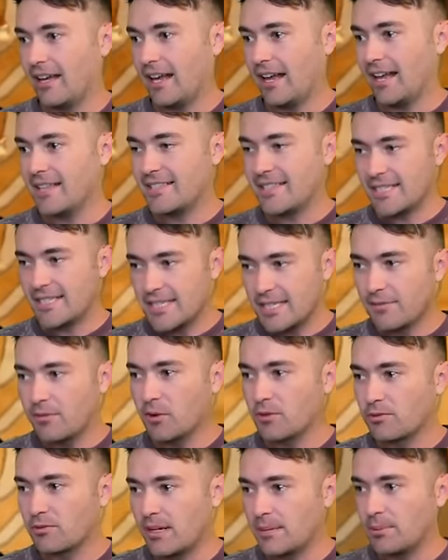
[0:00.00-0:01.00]

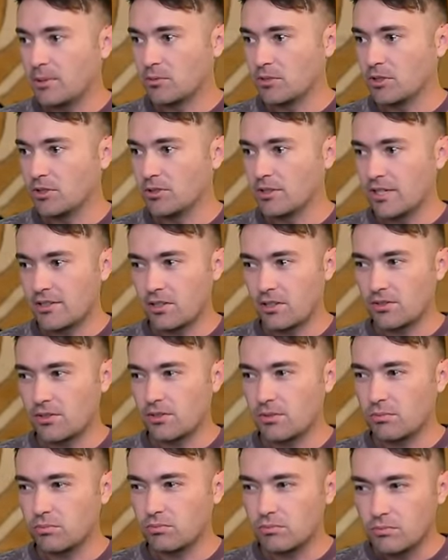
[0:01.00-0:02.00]
N64 Rainbow Road is
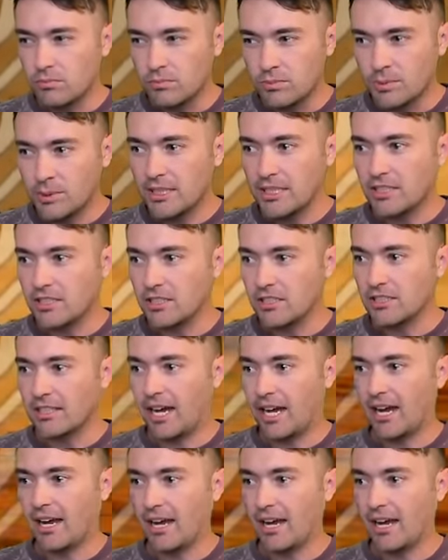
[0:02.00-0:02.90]
also really good.